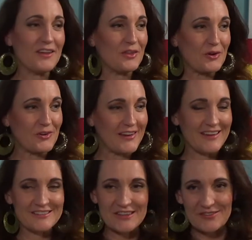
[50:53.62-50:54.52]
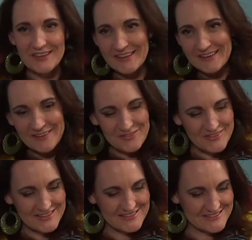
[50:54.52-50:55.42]
out of the creativity of
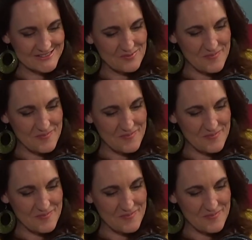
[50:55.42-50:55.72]
his